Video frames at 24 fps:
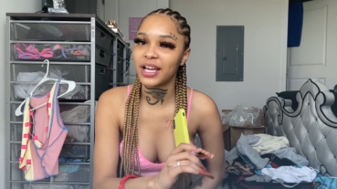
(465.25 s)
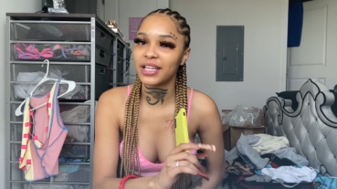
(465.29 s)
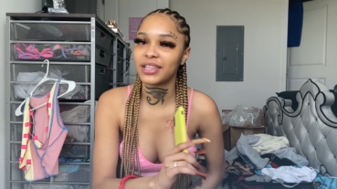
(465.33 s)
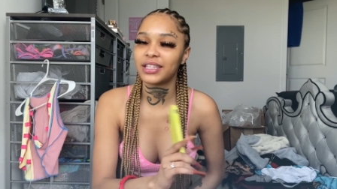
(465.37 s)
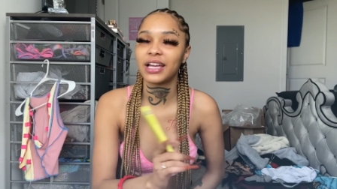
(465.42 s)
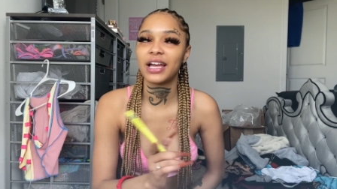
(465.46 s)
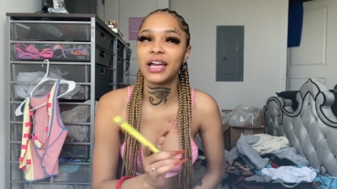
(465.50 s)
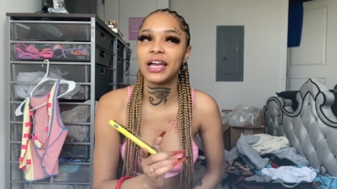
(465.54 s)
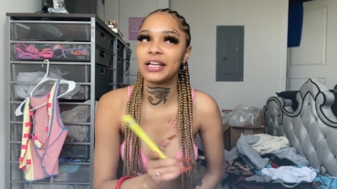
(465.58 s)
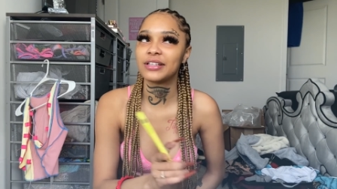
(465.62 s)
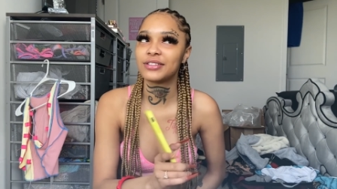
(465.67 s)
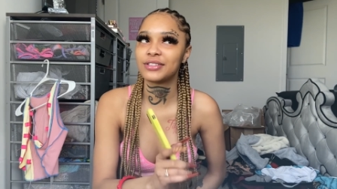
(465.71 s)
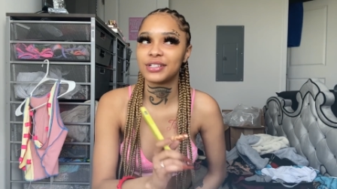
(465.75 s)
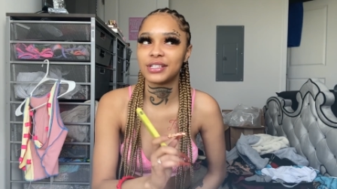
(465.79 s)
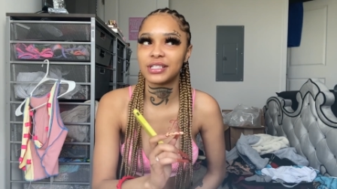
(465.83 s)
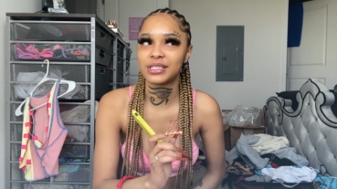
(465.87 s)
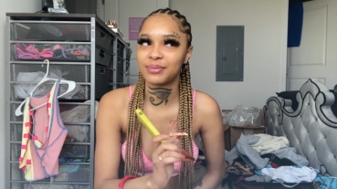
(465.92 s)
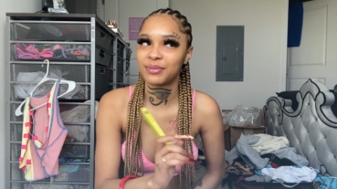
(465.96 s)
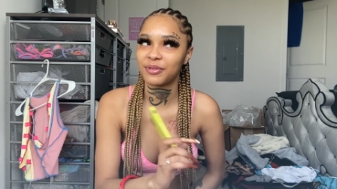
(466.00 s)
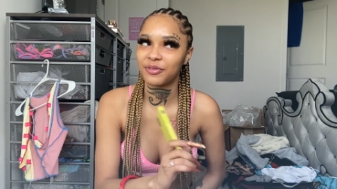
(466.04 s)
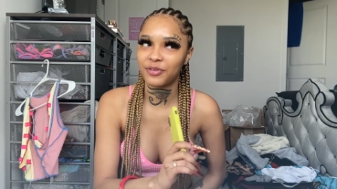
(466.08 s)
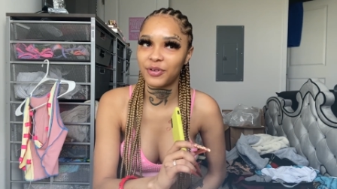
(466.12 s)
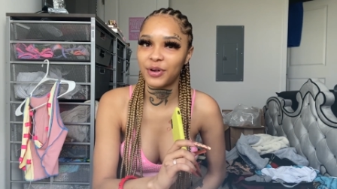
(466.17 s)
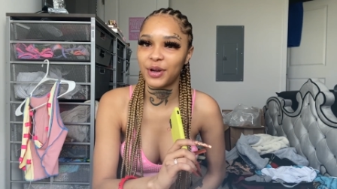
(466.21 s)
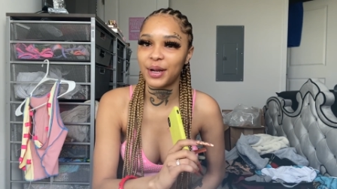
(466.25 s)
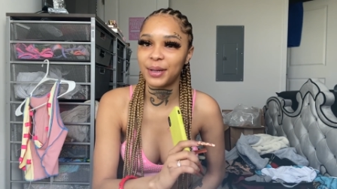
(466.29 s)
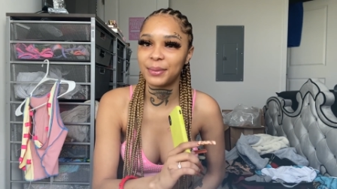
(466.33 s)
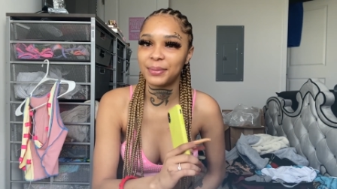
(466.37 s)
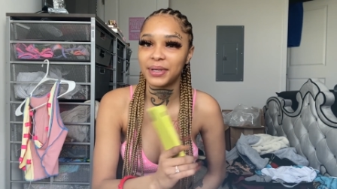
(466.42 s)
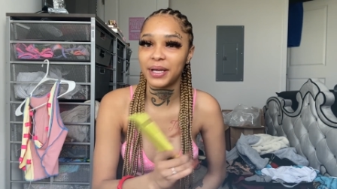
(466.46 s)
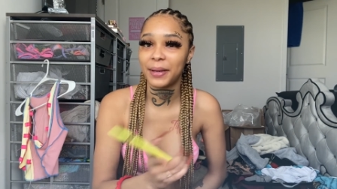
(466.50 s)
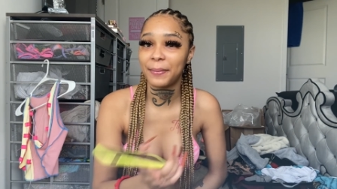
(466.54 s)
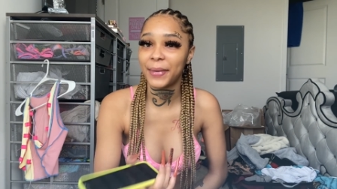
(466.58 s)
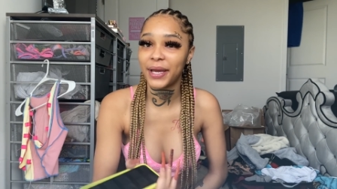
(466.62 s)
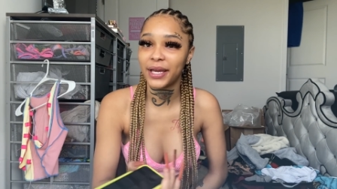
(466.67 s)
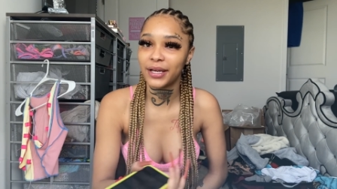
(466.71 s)
I think I answered this before,
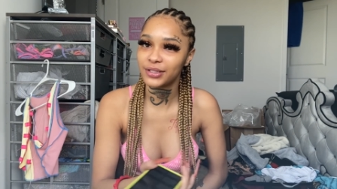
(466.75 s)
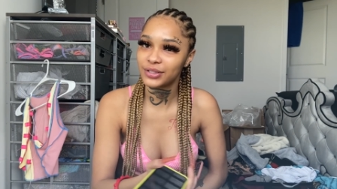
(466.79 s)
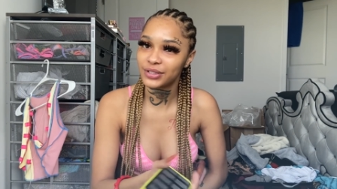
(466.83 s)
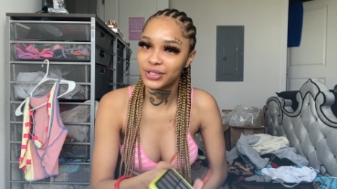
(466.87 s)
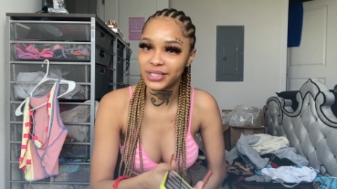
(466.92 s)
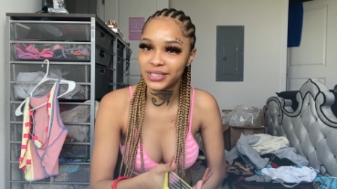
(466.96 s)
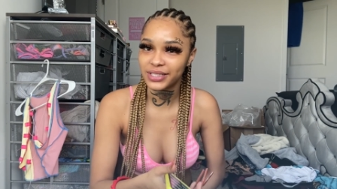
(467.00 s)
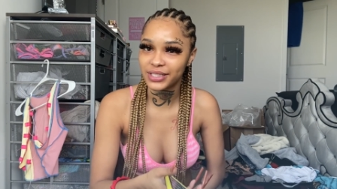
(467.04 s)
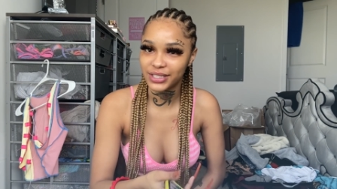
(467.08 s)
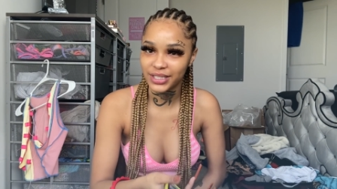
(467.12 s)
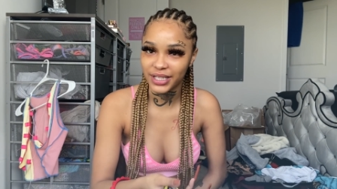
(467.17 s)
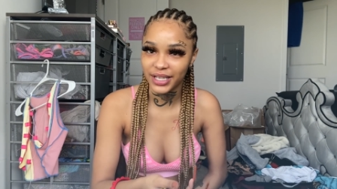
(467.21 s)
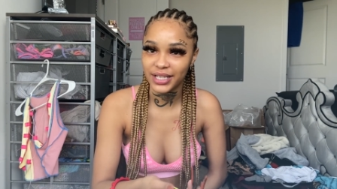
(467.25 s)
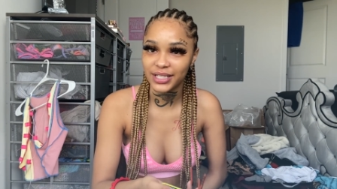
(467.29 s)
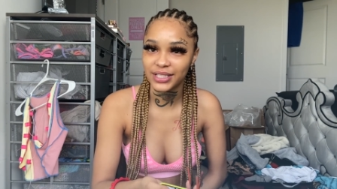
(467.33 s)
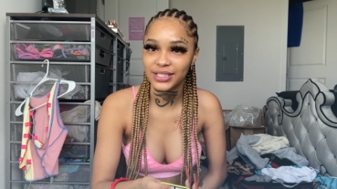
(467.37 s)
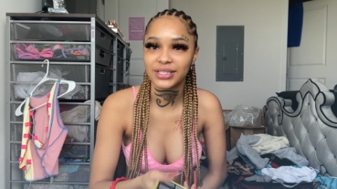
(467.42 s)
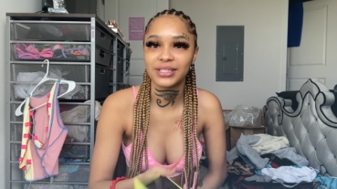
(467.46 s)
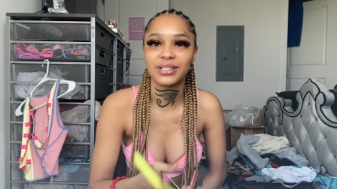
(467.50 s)
but my answer doesn't change.